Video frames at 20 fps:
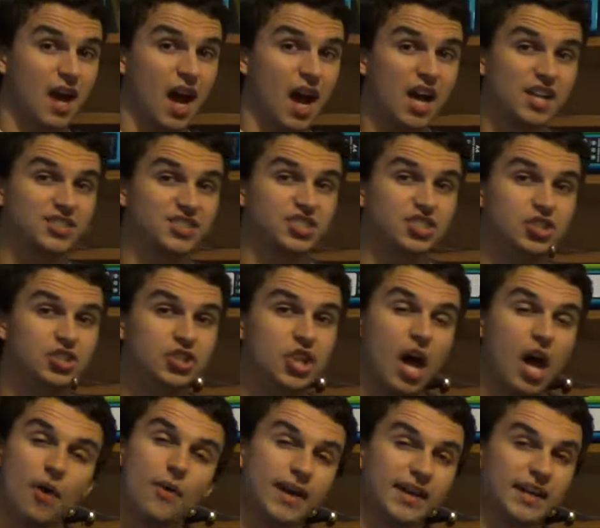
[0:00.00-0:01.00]
us
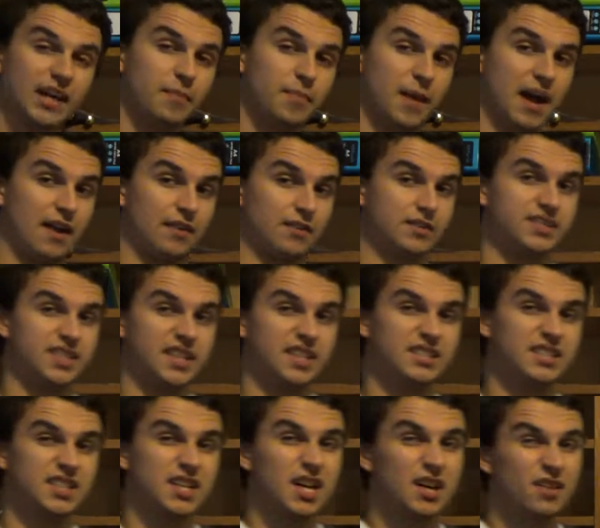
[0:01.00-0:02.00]
knowing about
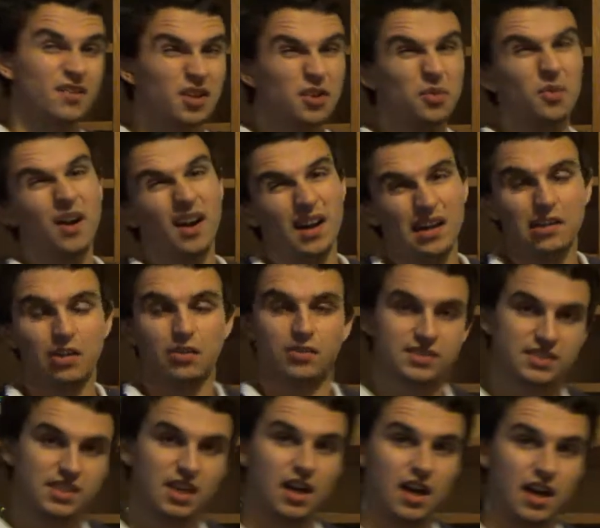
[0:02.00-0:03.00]
it for quite a
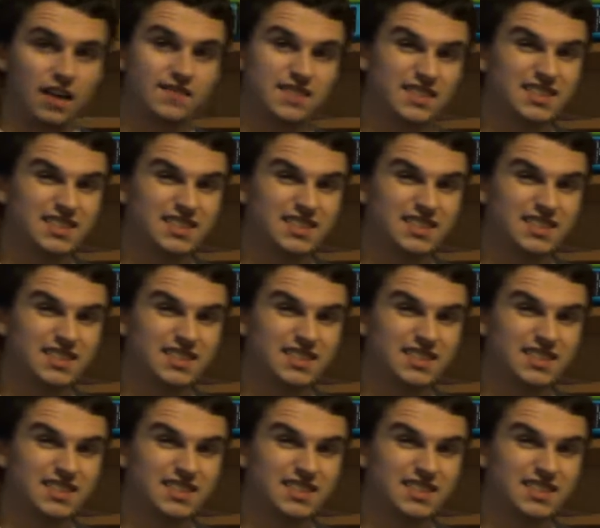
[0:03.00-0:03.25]
long time,